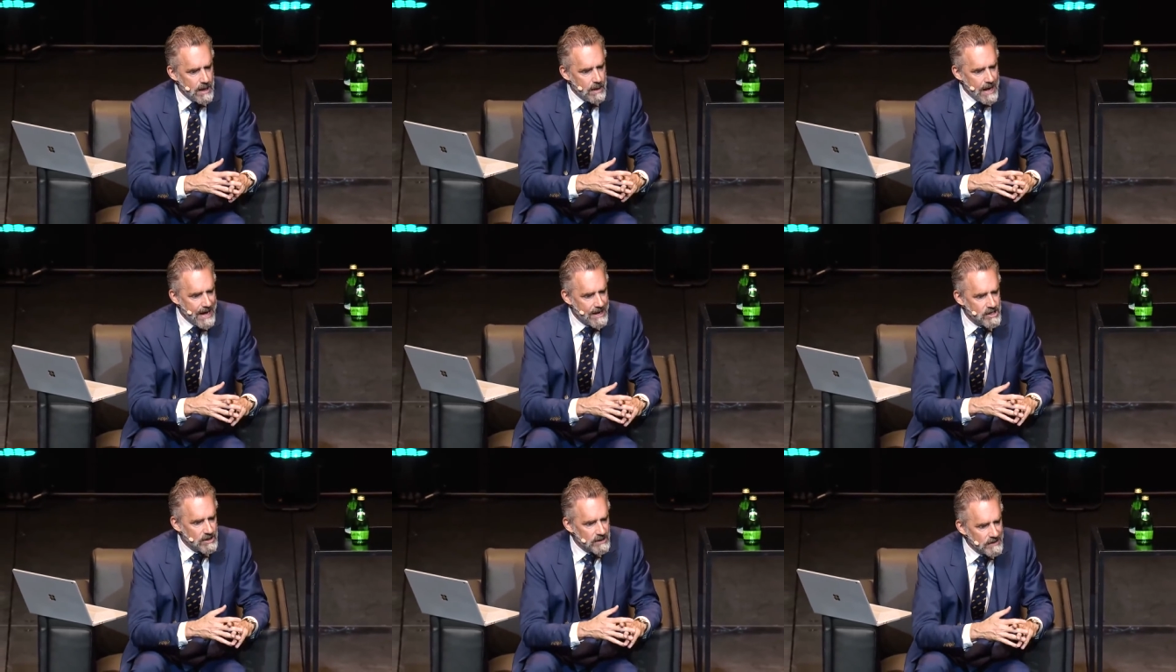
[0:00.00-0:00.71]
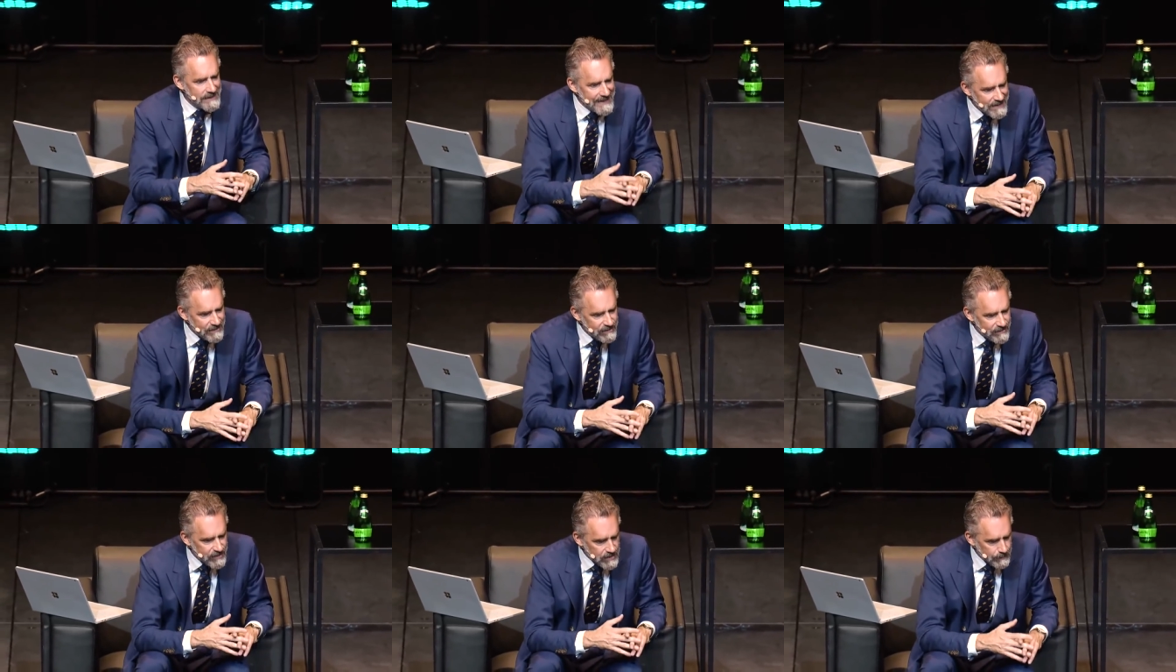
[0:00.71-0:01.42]
had to
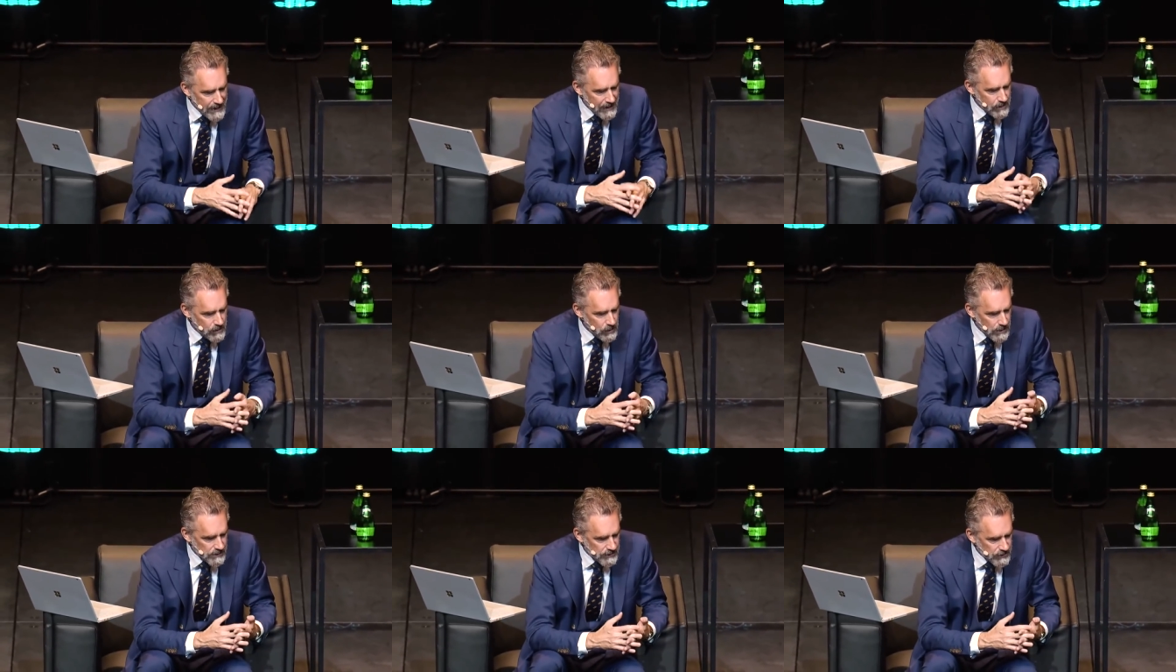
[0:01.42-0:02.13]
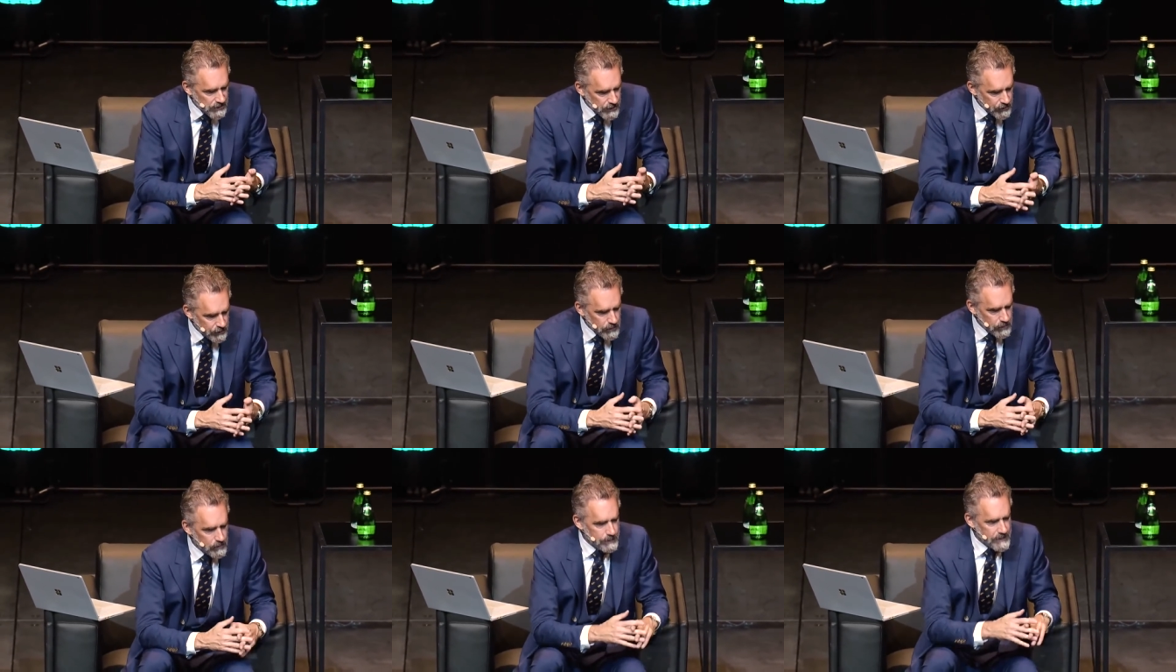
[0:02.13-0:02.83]
live the paradoxes
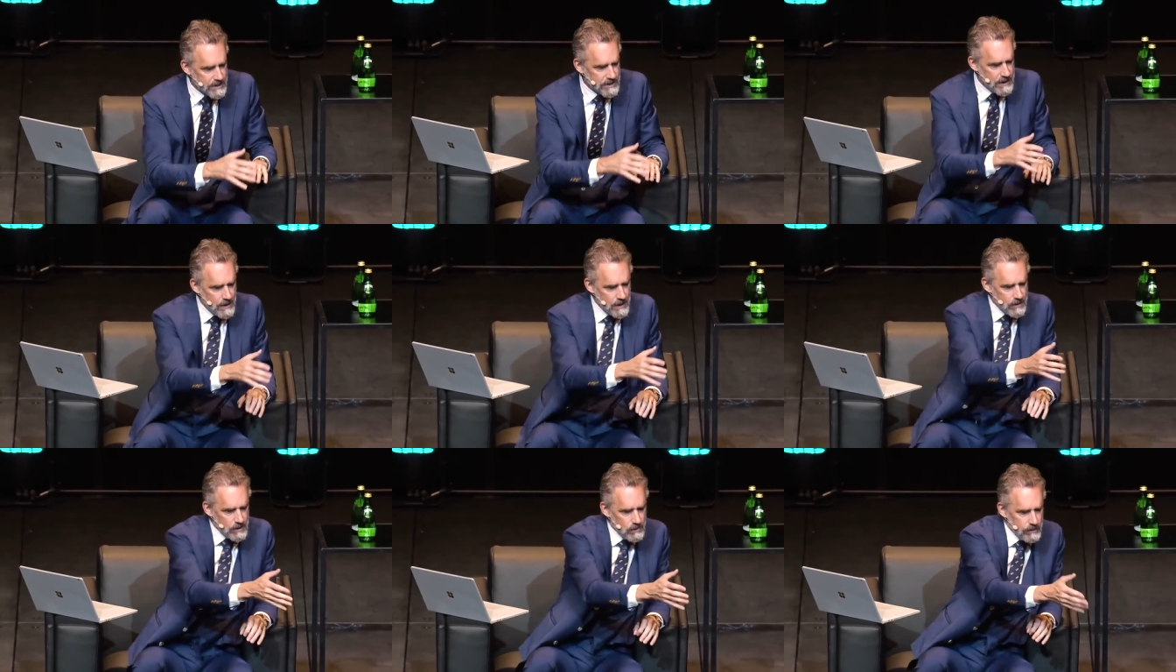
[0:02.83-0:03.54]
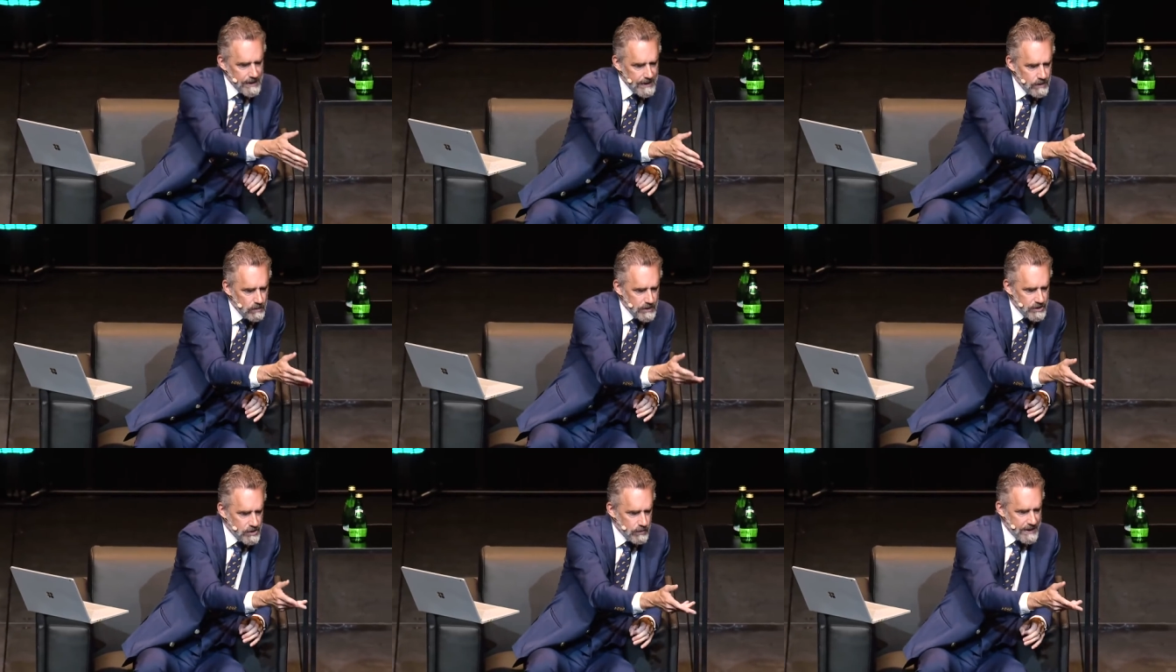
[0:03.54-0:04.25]
through, because you really
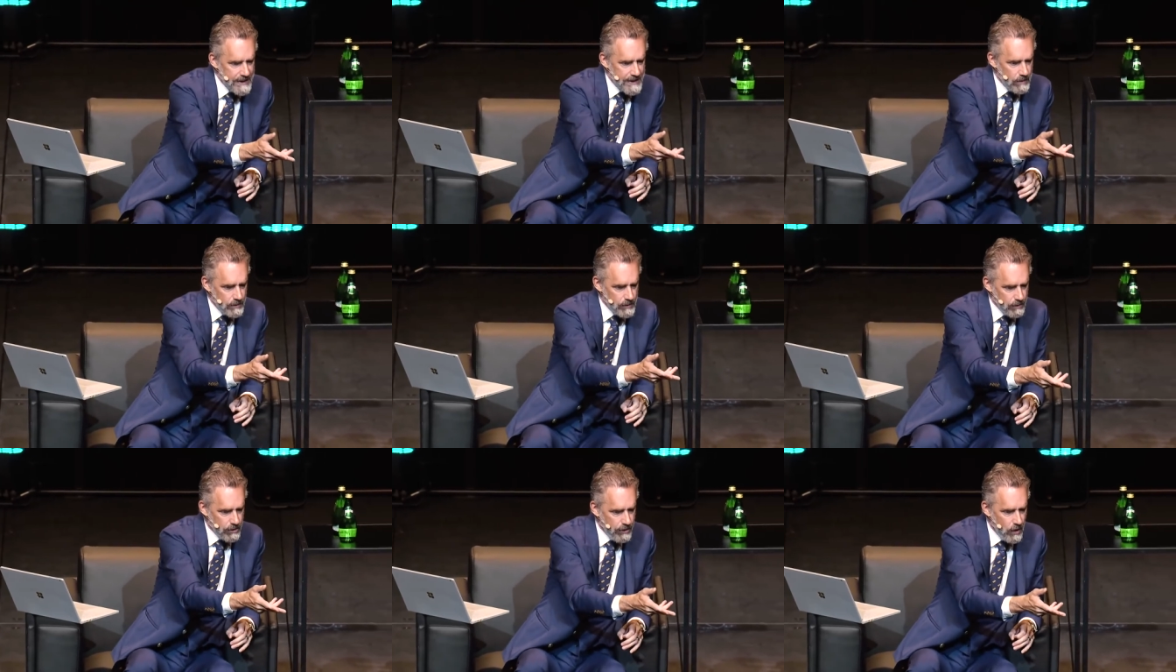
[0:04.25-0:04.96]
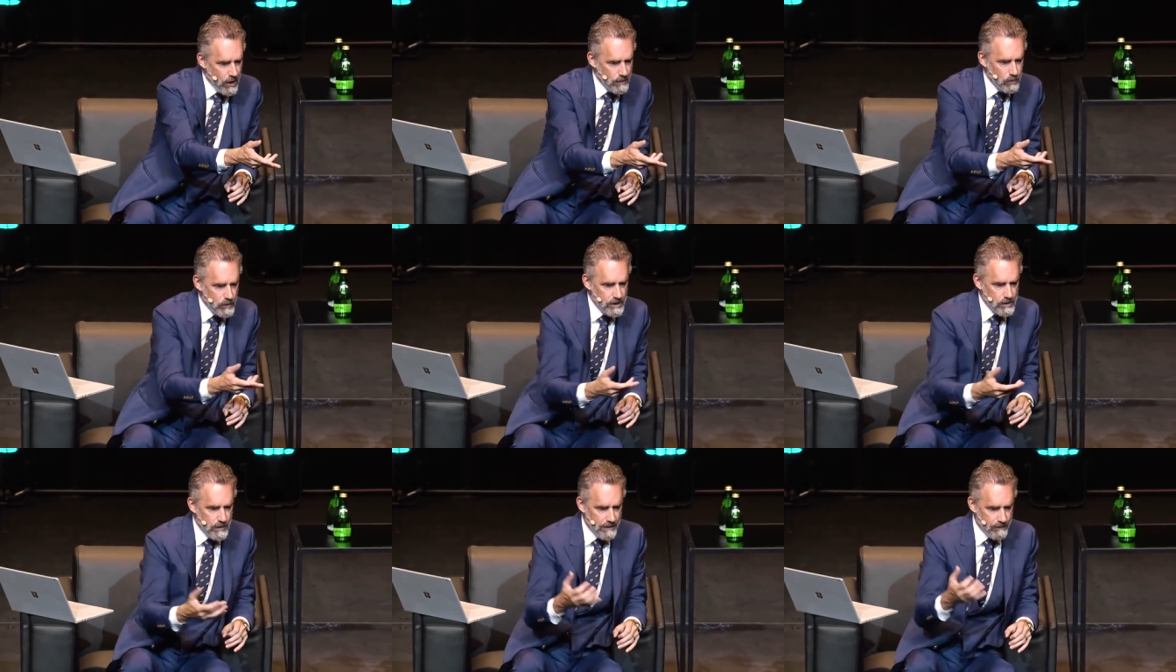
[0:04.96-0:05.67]
only straighten out your thought
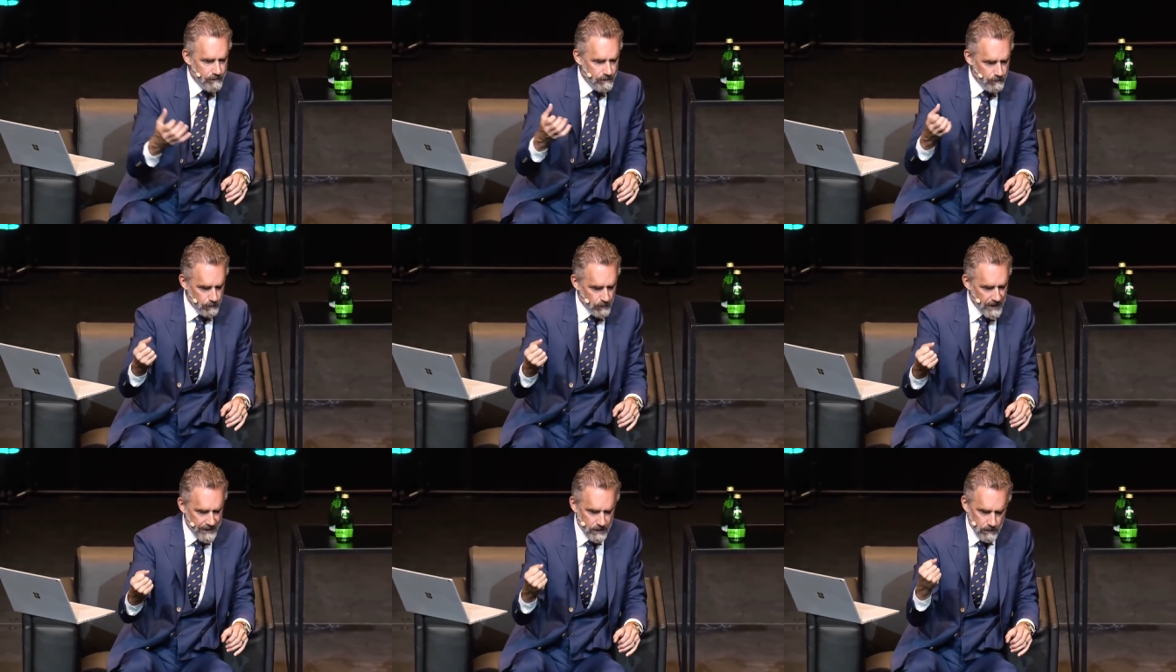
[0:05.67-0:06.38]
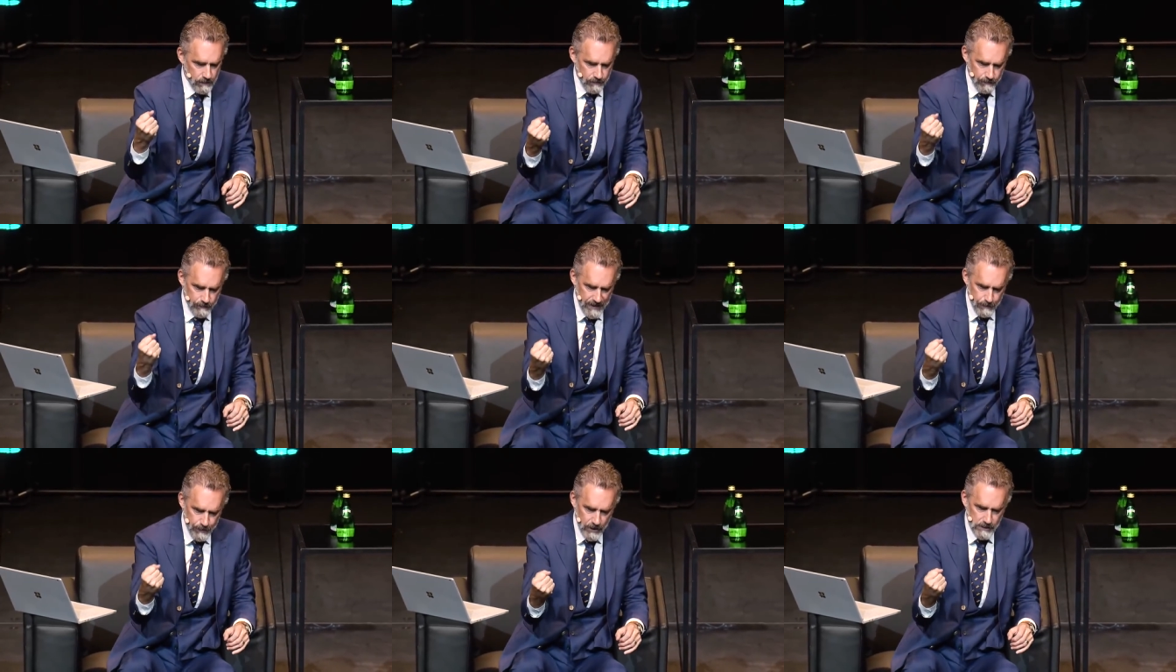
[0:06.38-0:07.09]
when you have, like,
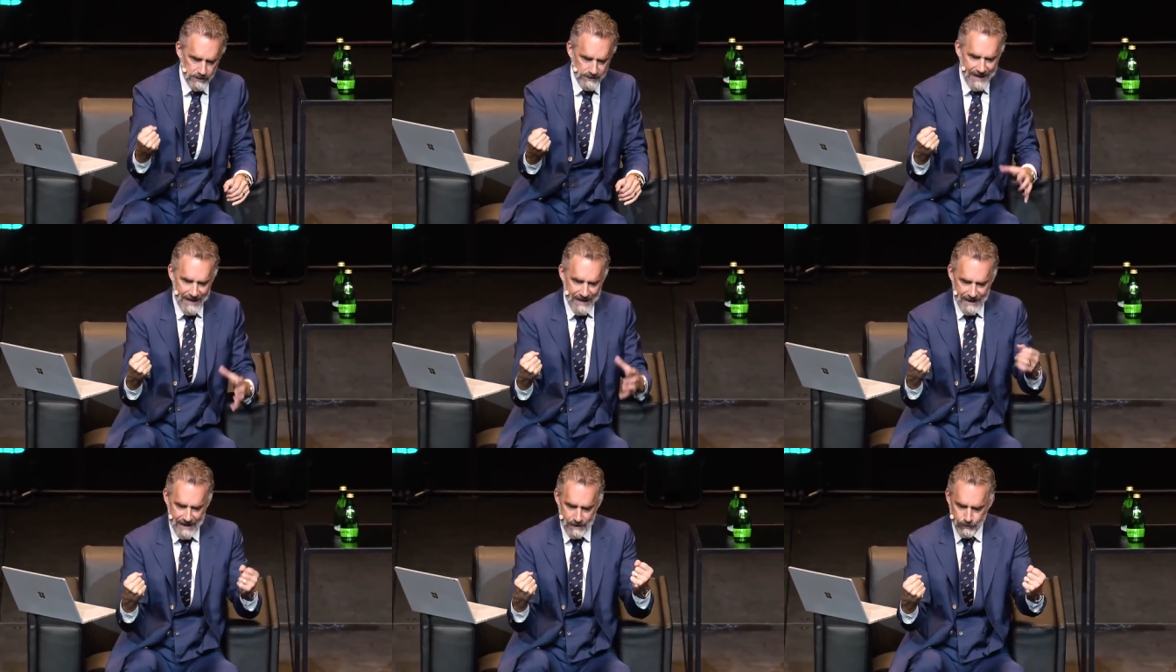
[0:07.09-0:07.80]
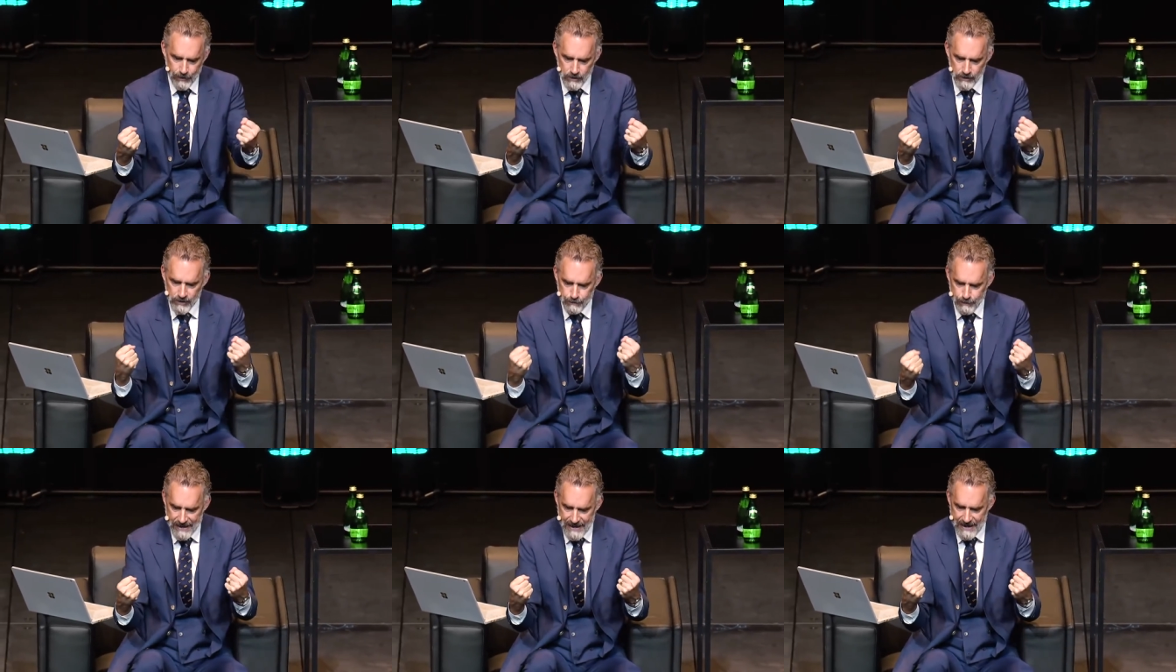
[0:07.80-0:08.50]
impulse A and impulse
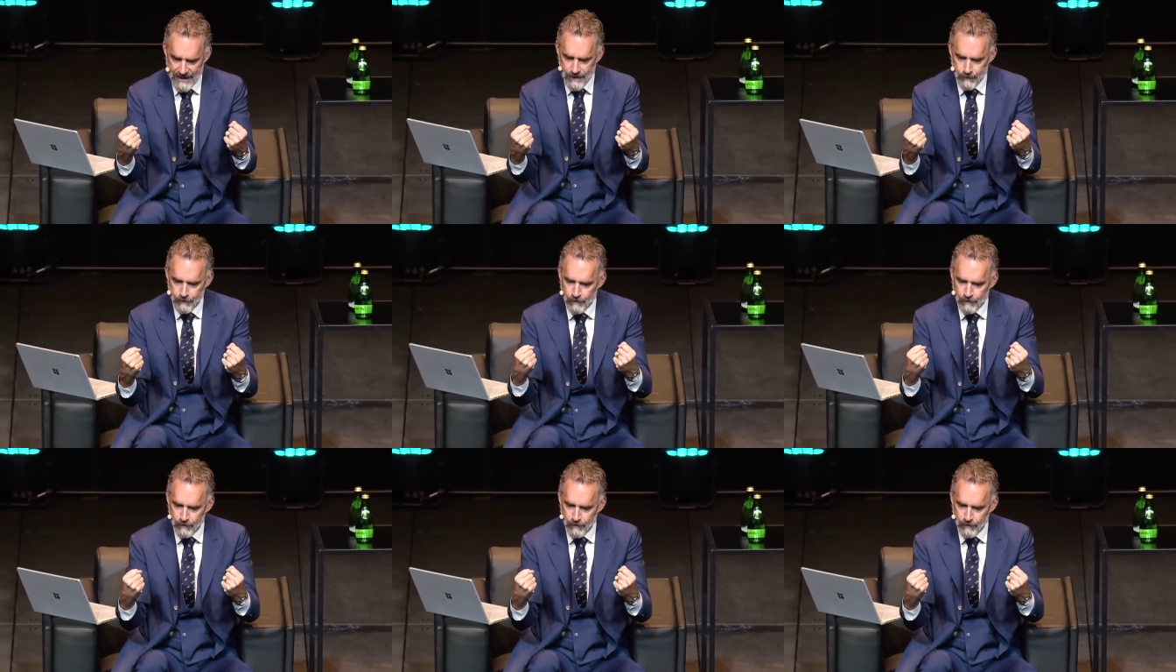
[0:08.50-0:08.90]
B,